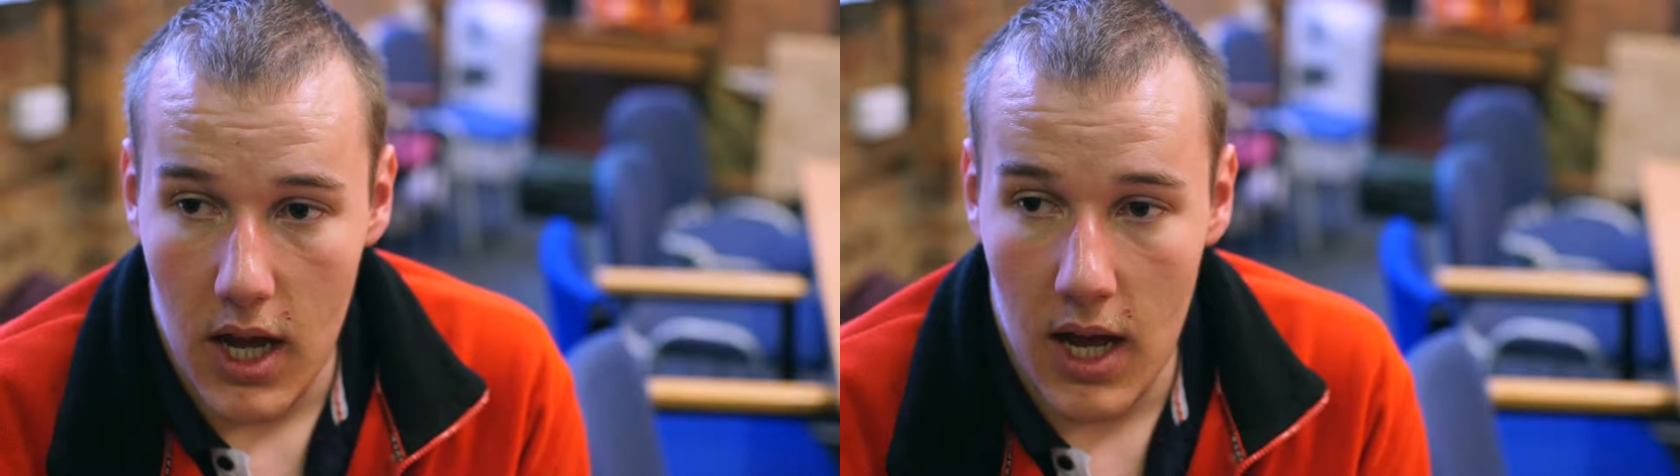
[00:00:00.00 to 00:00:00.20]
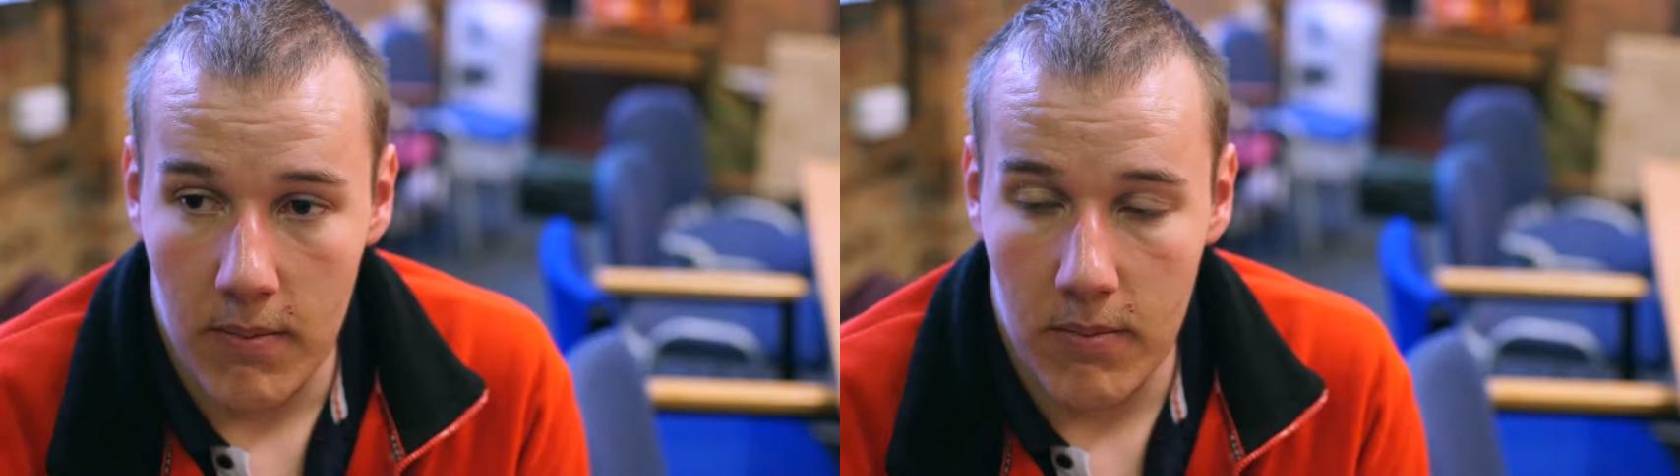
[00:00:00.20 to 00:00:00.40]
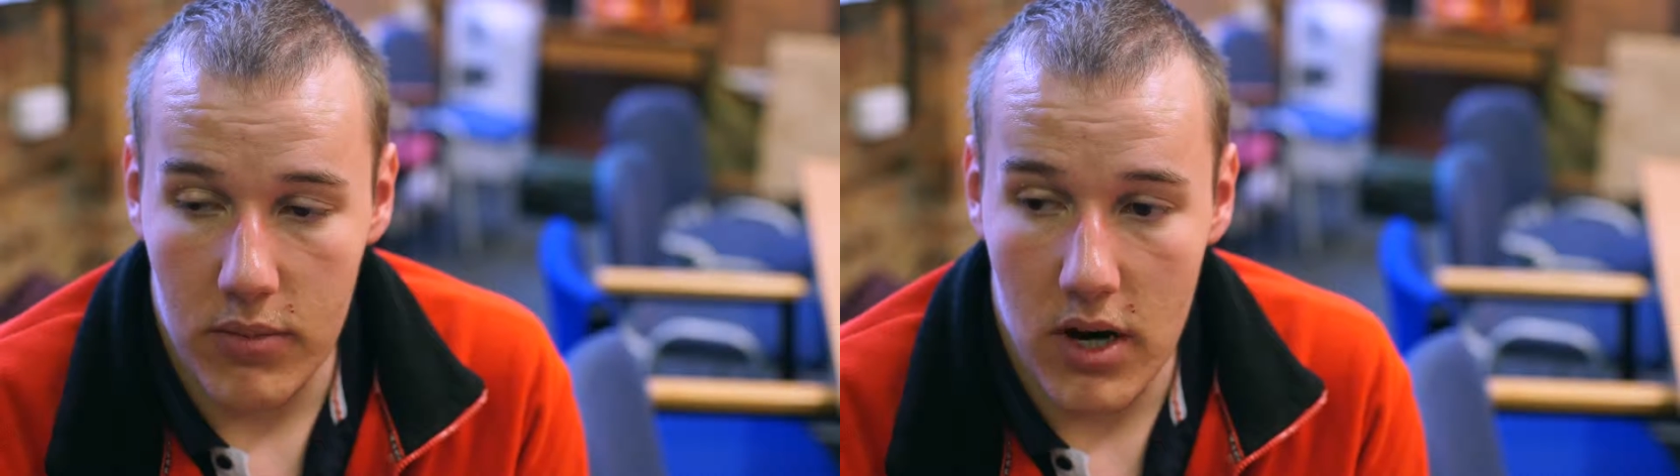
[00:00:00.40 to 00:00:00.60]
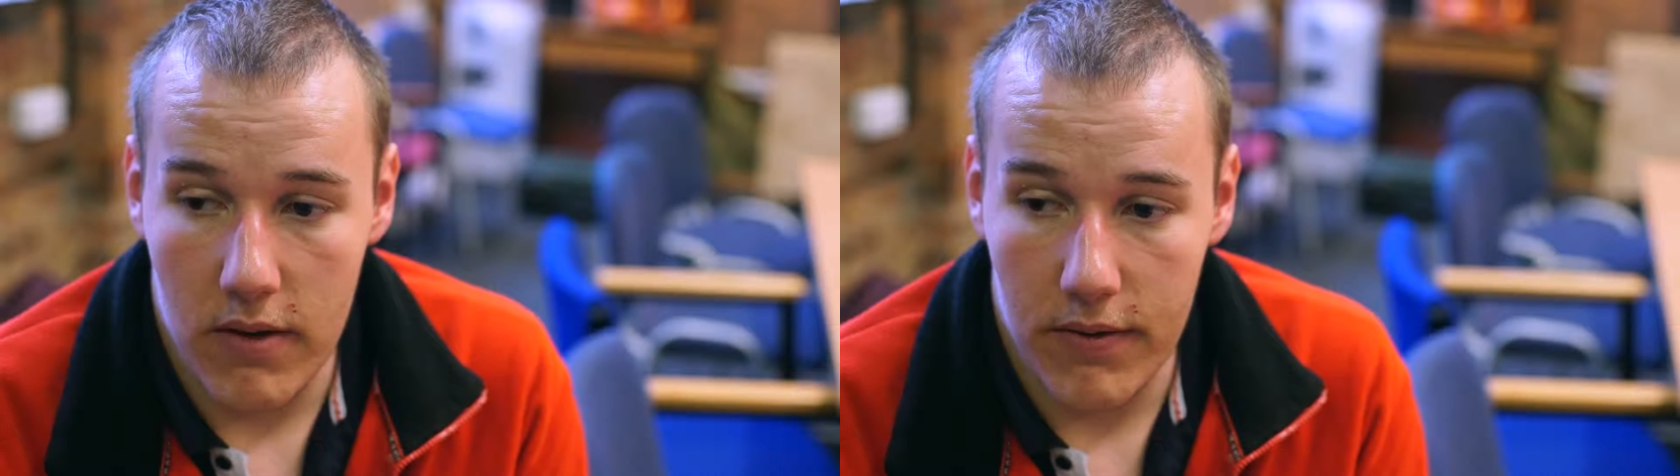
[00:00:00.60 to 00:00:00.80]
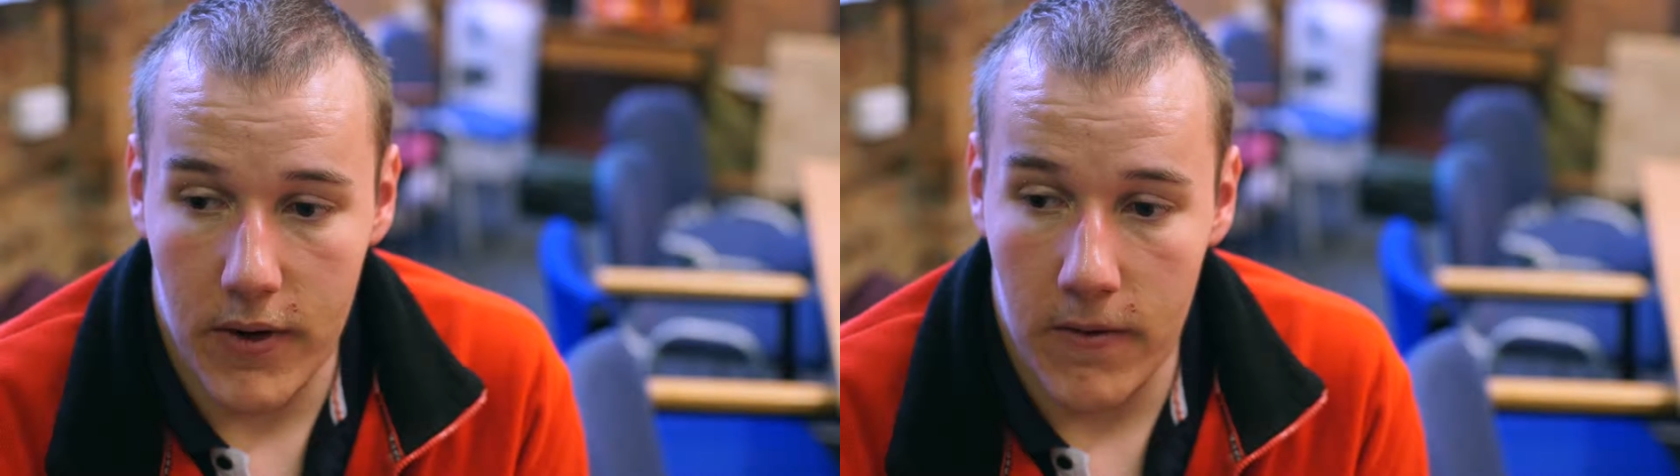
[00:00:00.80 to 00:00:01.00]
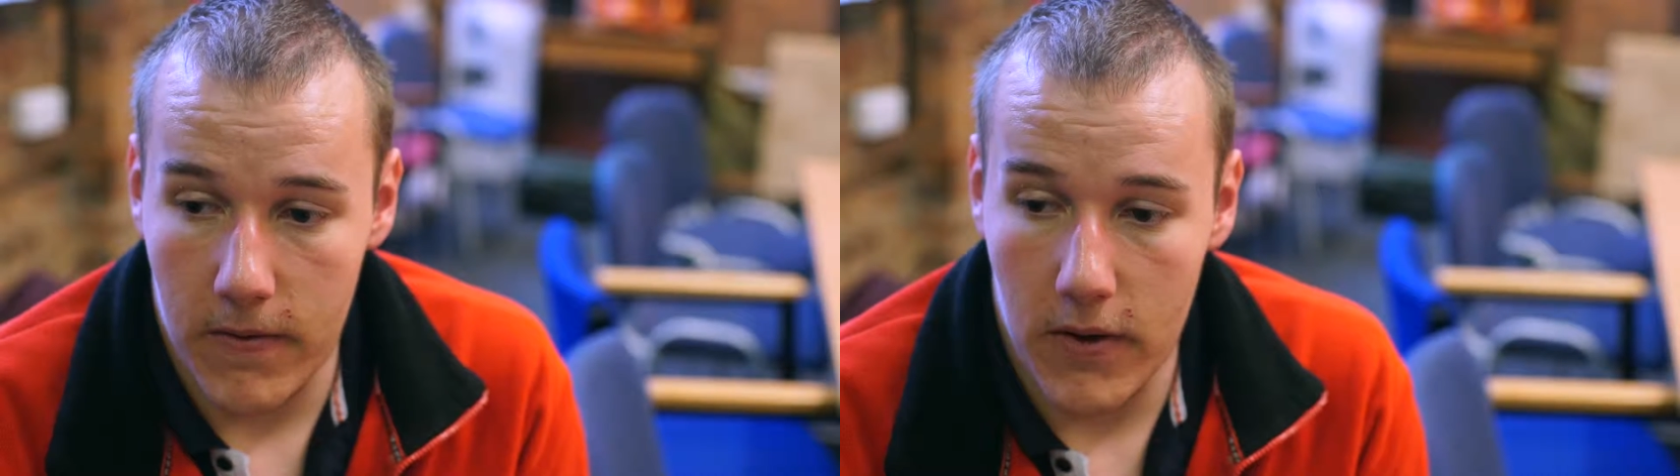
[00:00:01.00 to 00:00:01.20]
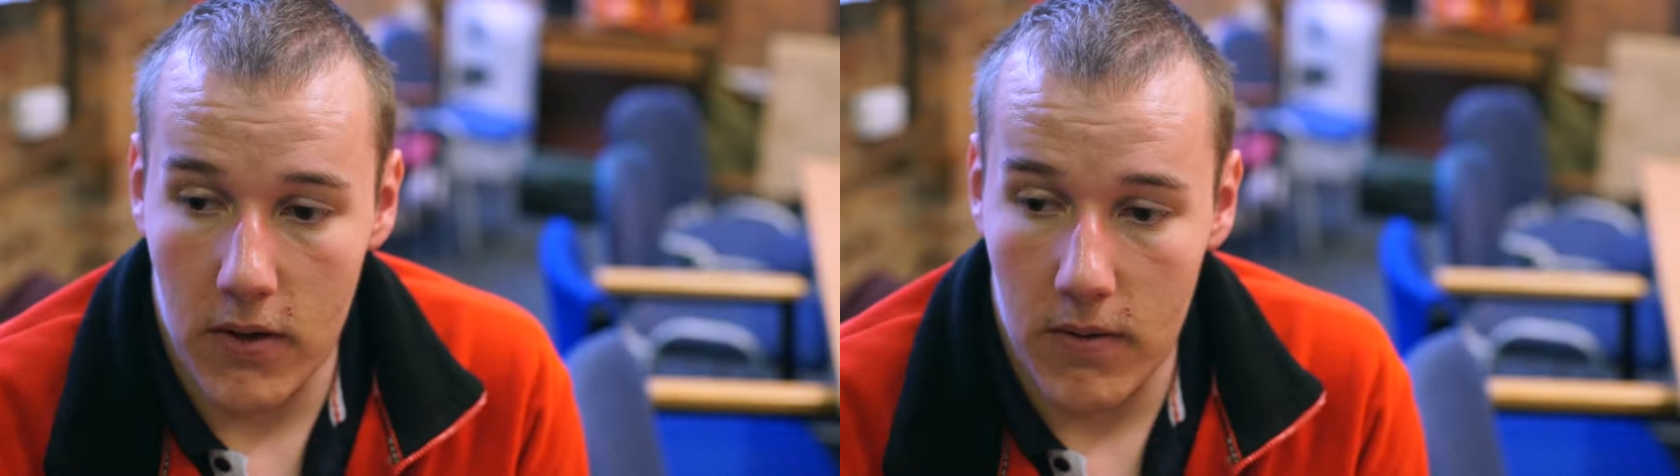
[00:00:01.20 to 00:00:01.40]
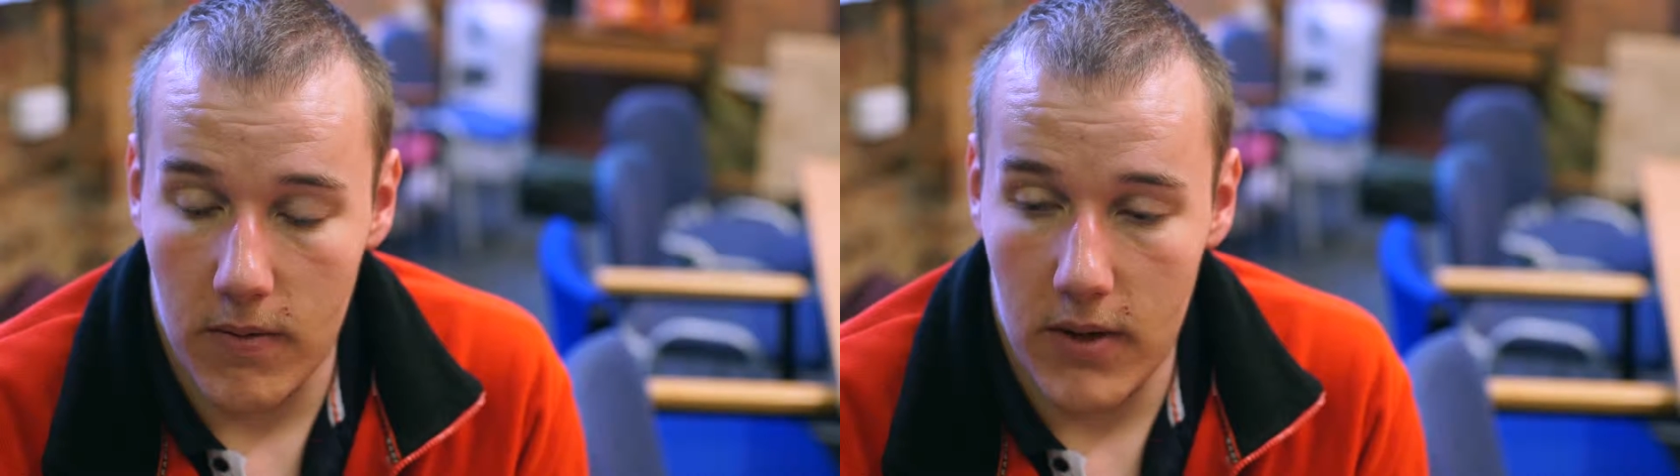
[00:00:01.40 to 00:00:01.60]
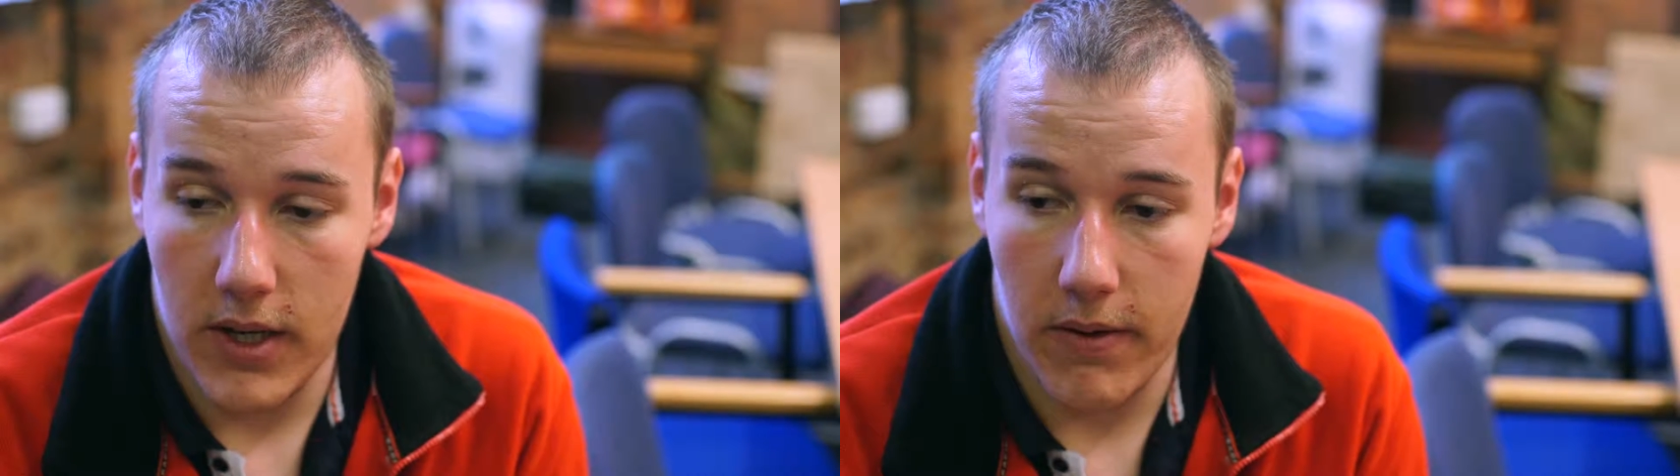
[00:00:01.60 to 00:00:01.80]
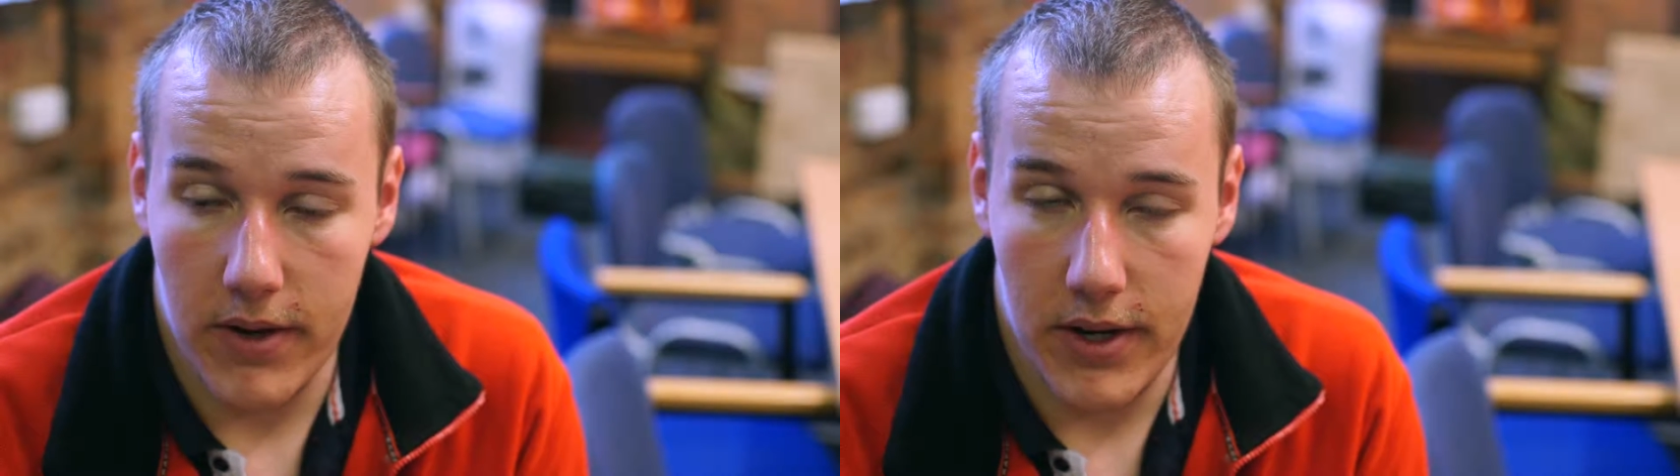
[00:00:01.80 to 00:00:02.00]
and bravery for
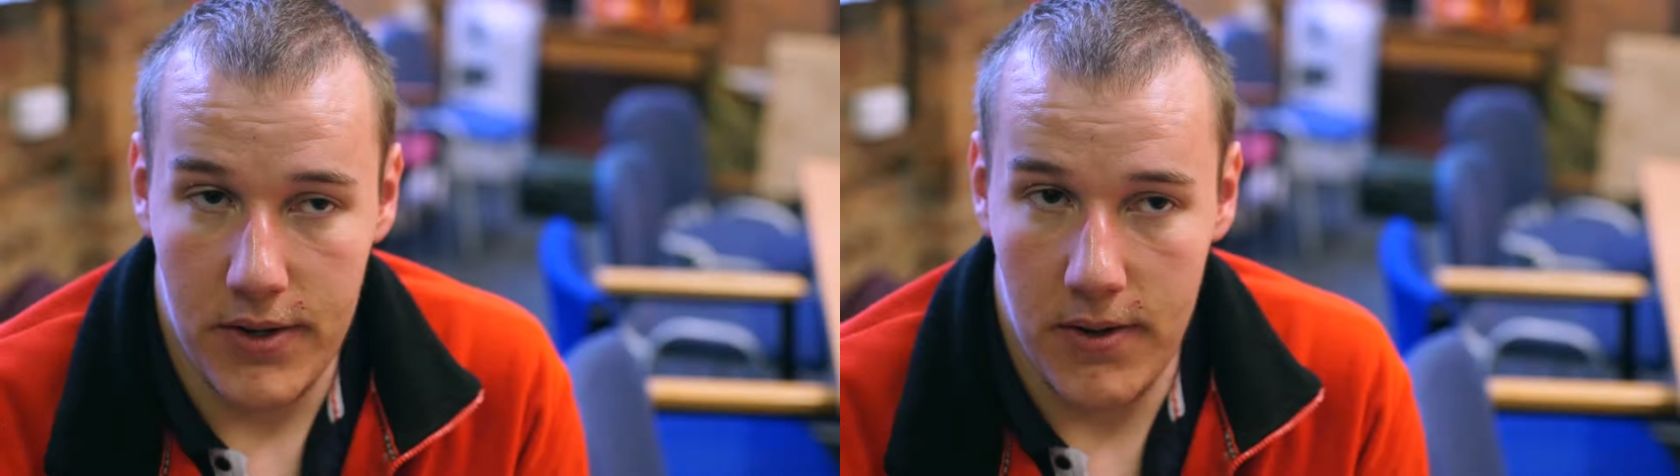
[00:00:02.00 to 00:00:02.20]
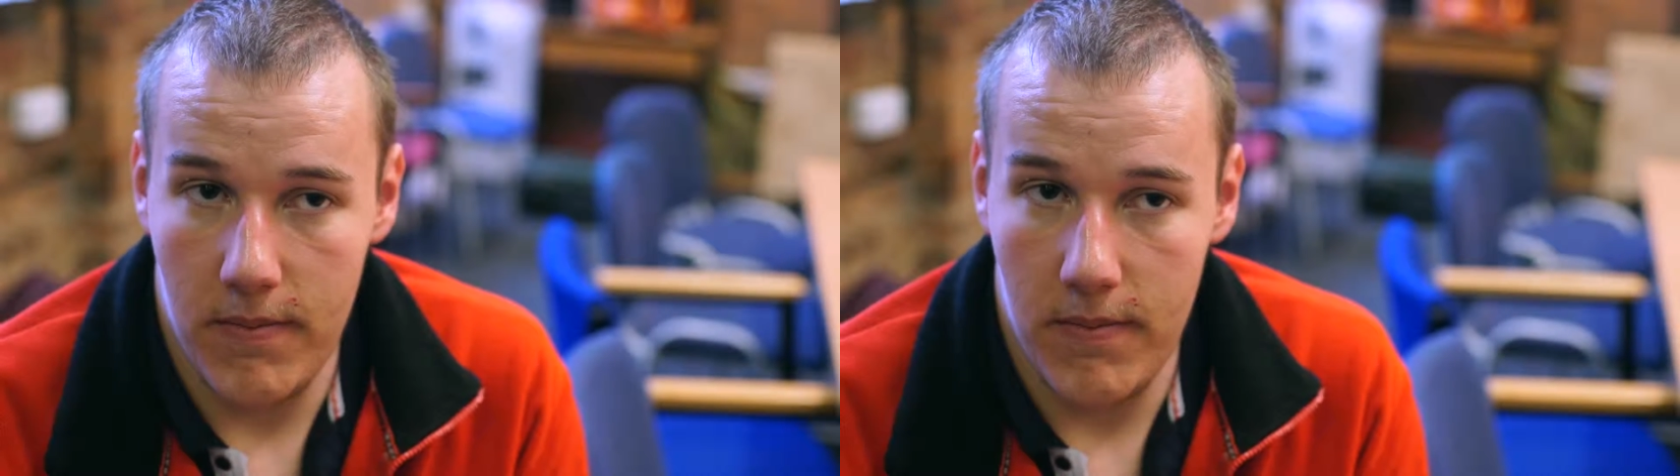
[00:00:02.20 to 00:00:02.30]
doing it,